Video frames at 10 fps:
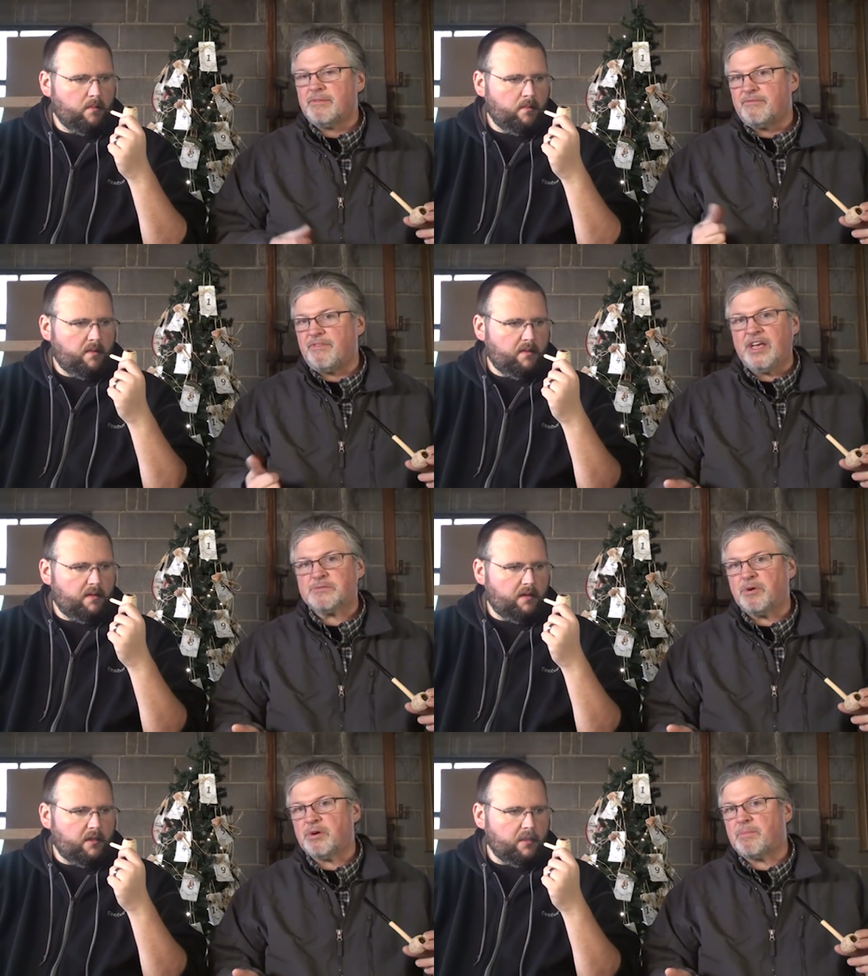
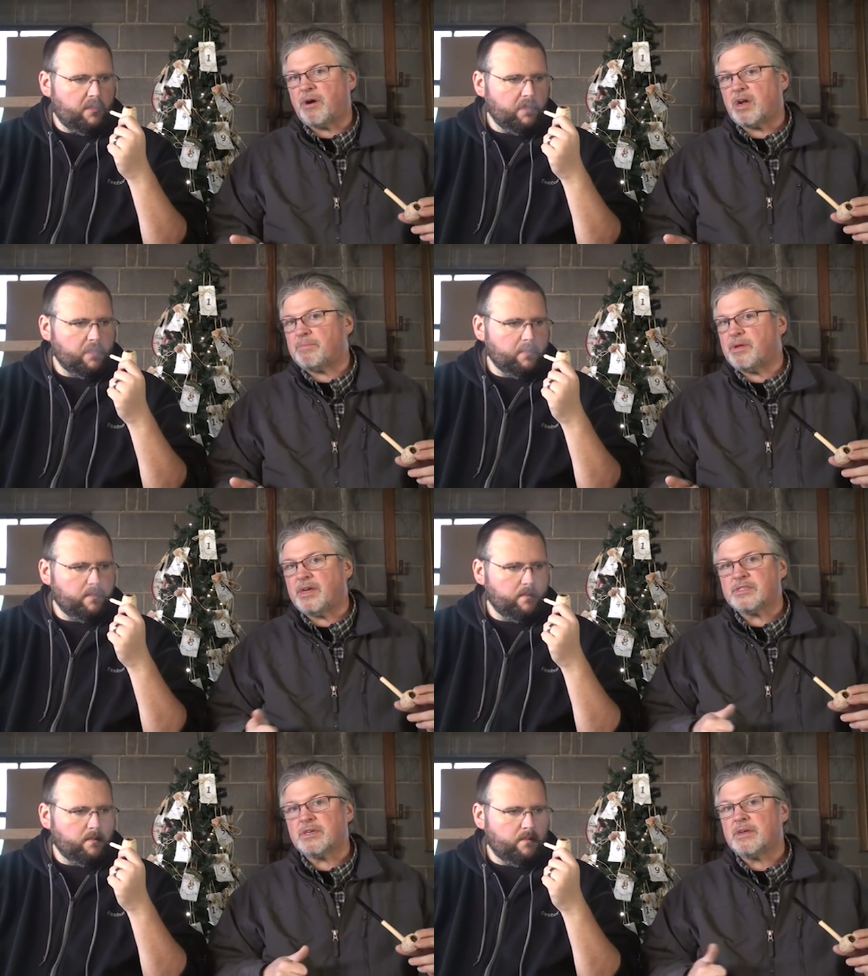Speaker 1: Facebook
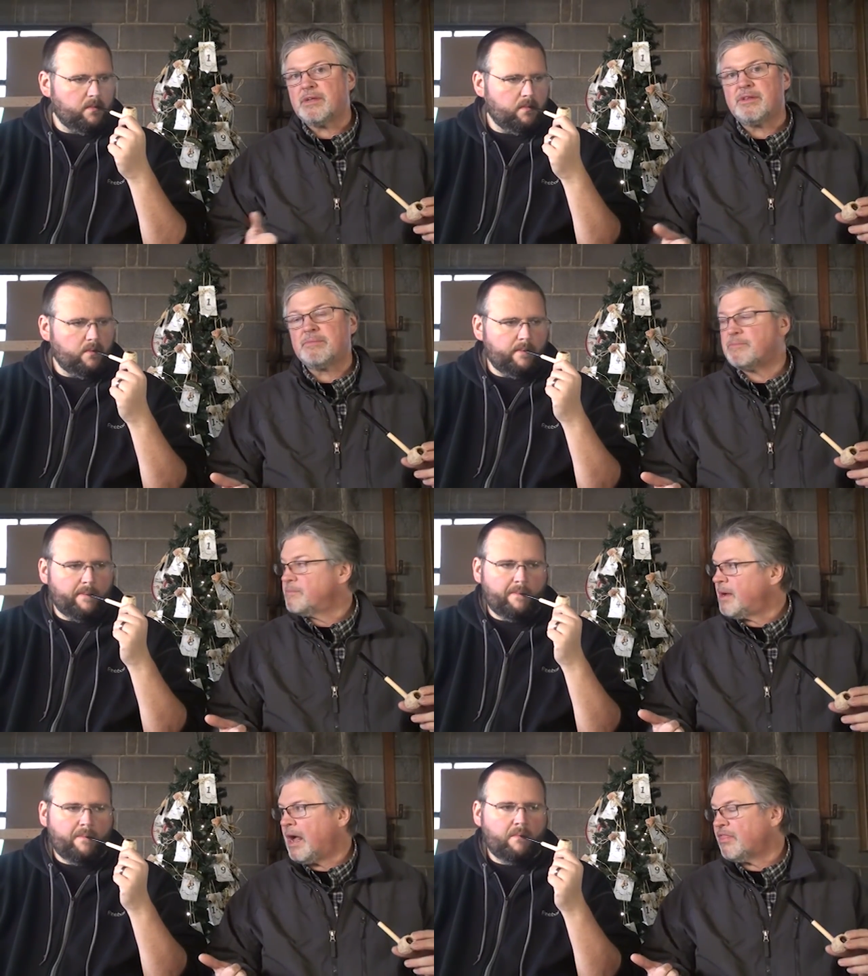Marketplace,
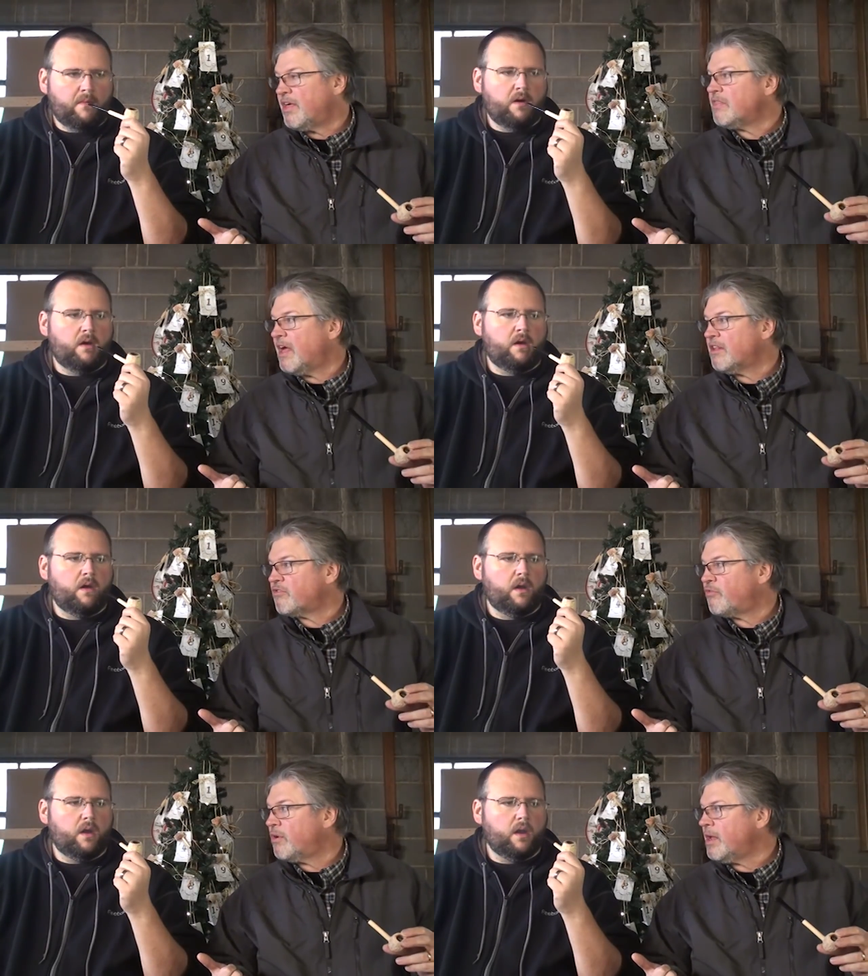I think that's
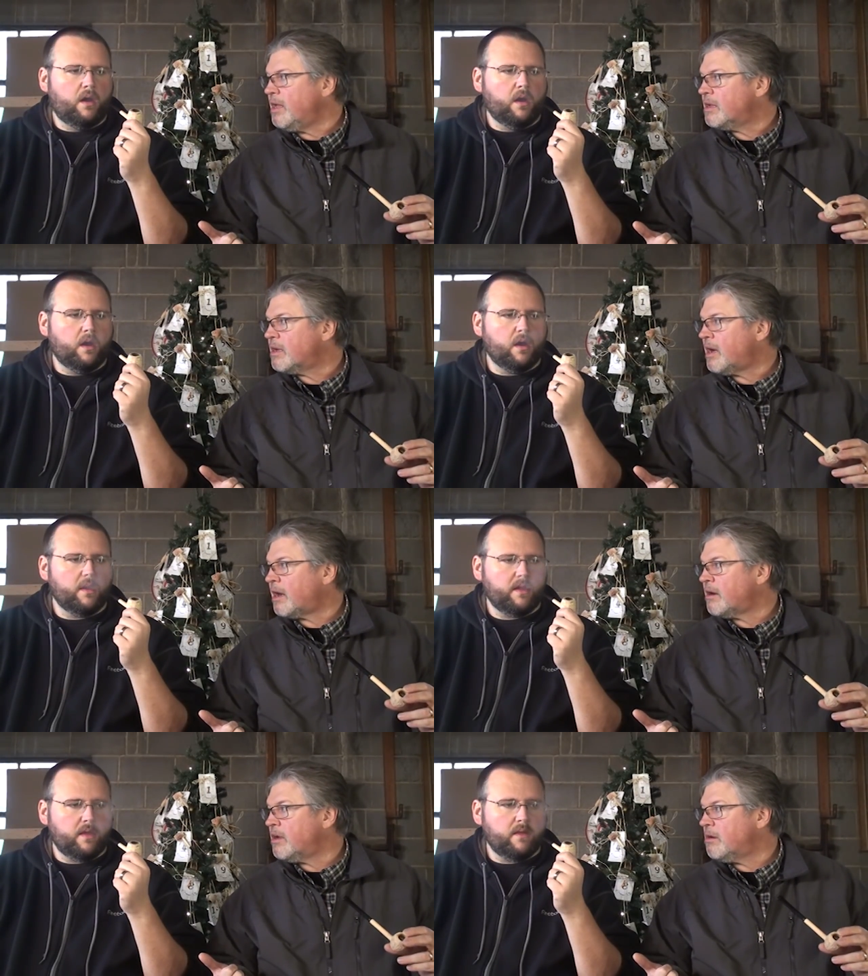free.
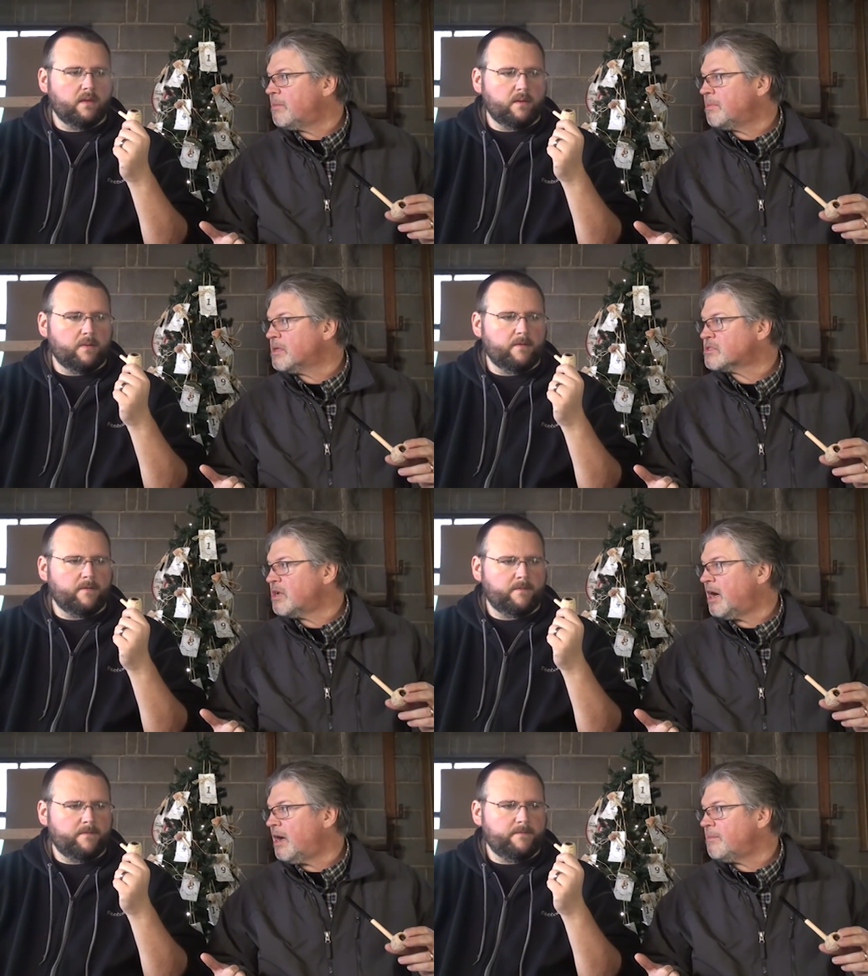I don't know. Maybe it's
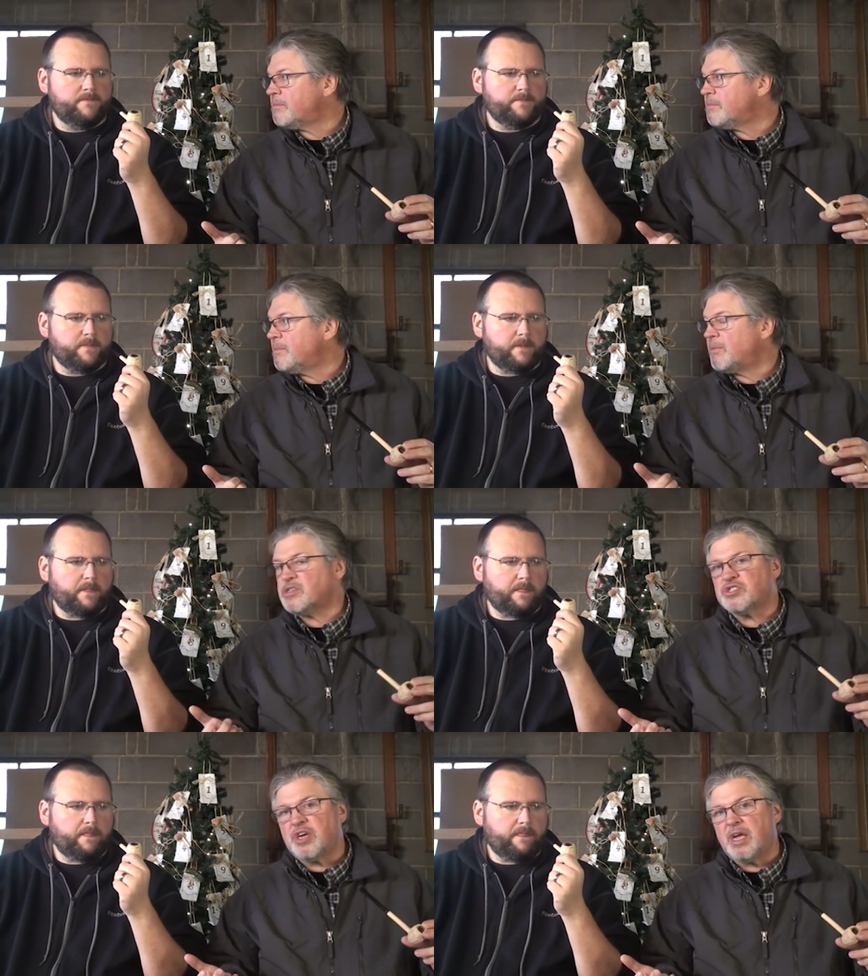not. Maybe
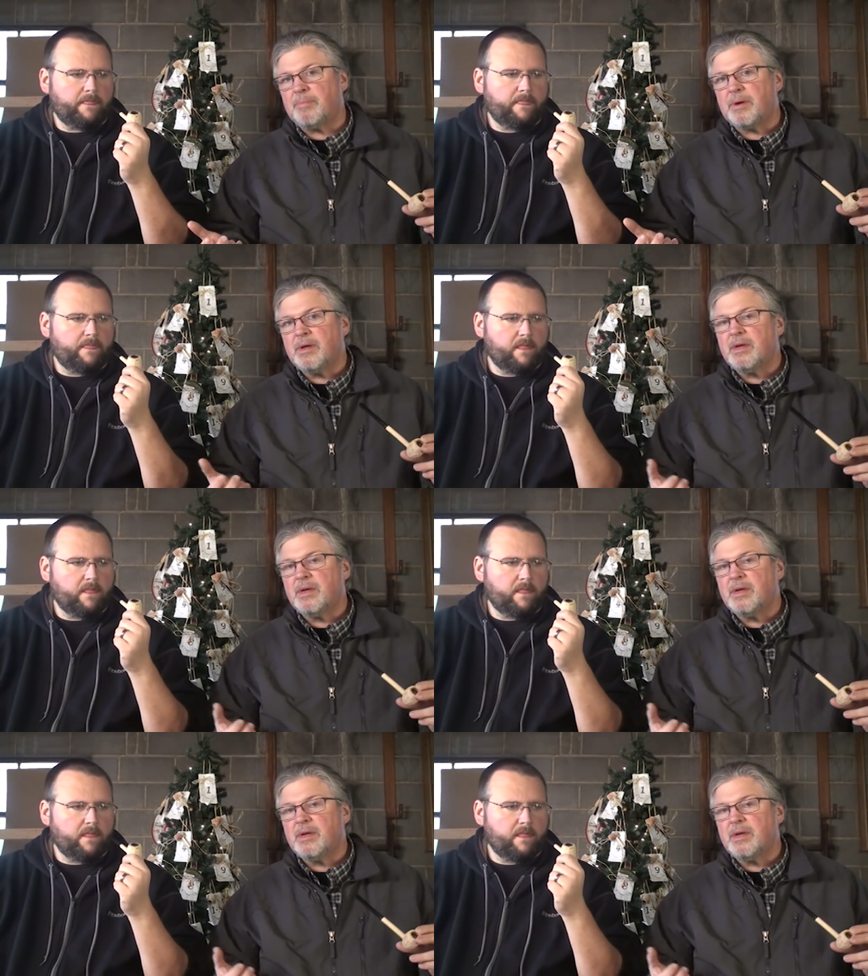it's cheap.